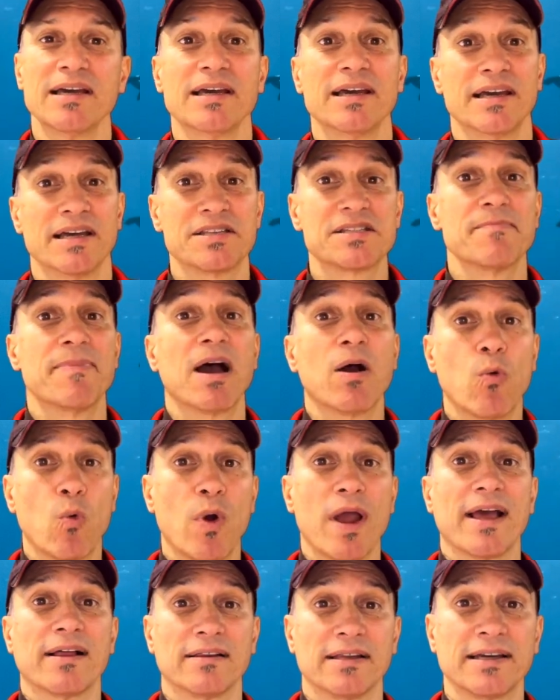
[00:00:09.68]
It's about
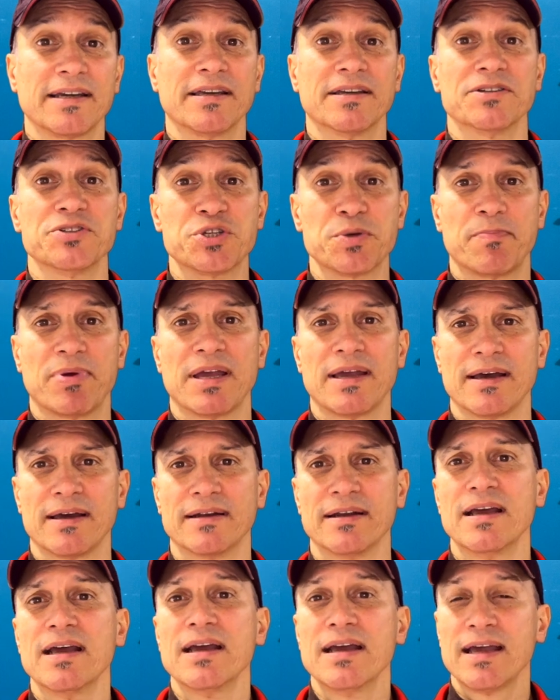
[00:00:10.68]
whaling in
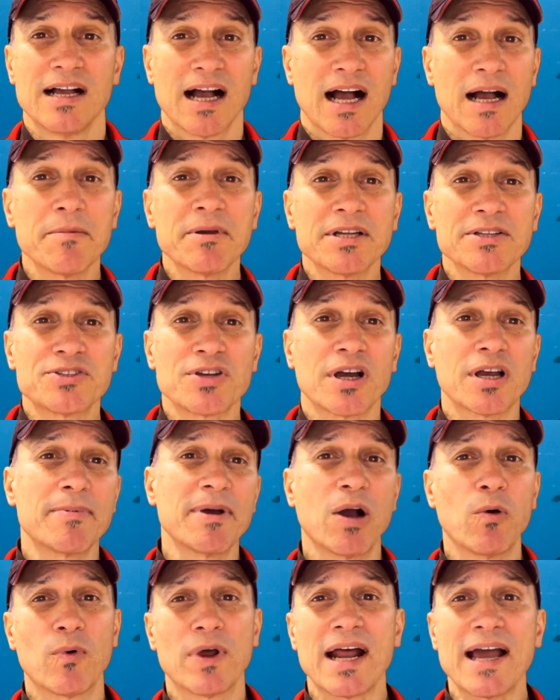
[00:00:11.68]
Japan. I'm going to talk
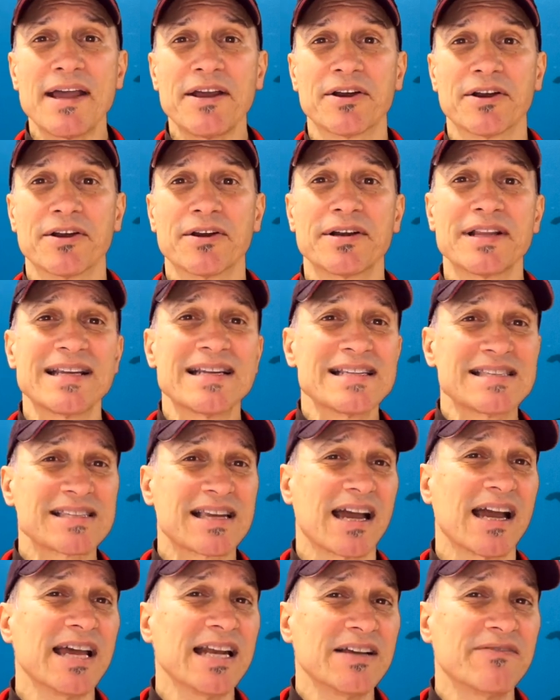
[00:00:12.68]
about what I heard, and it's
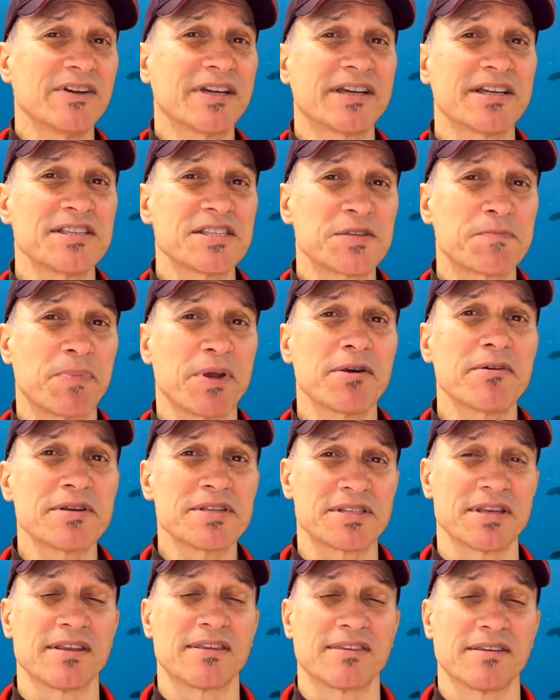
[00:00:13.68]
kind of a
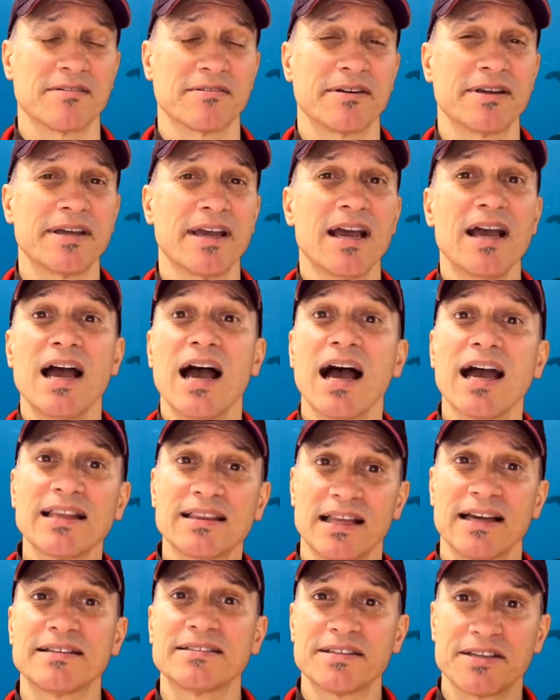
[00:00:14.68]
conspiracy theory. I'd
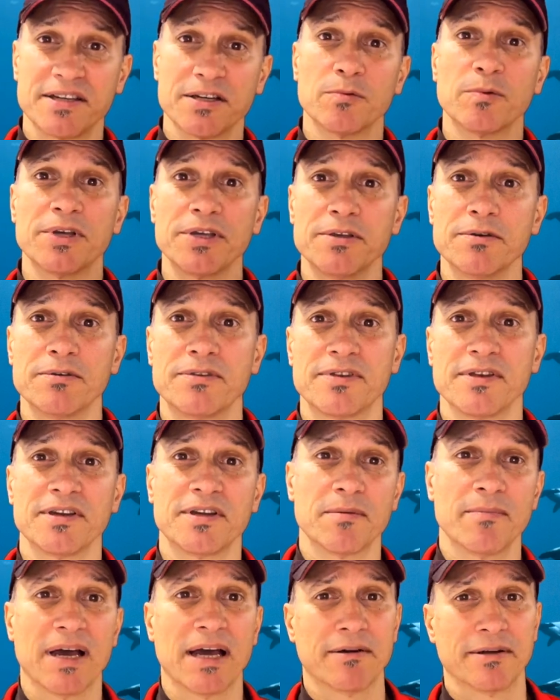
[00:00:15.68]
like to hear what you think
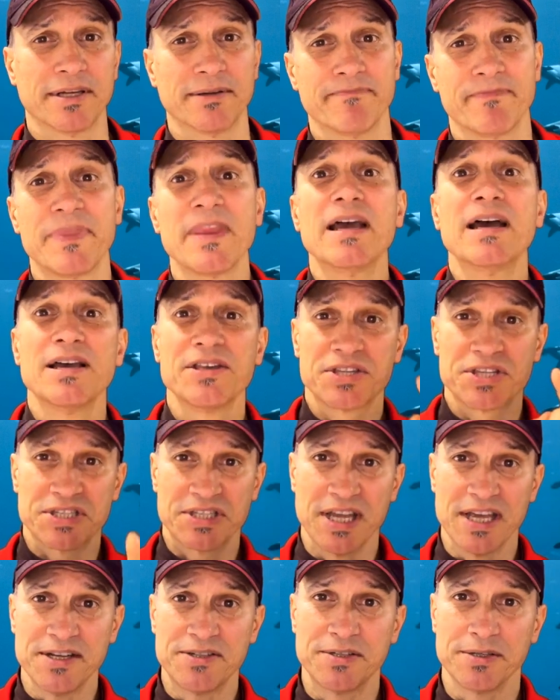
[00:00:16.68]
about it.
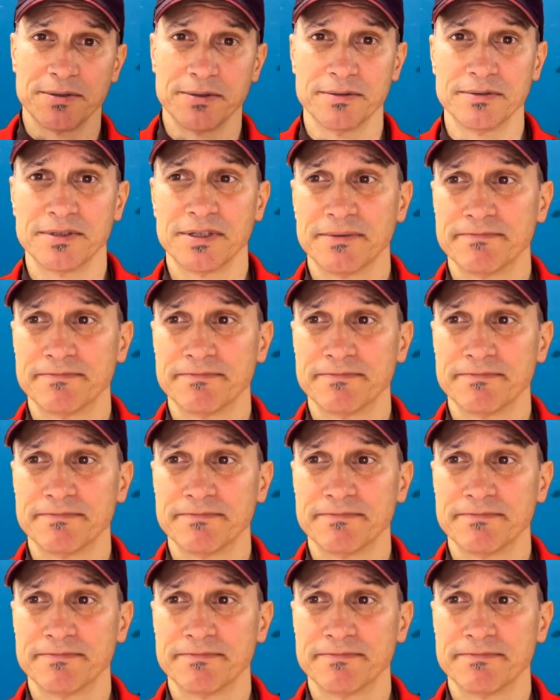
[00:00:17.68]
Stay tuned.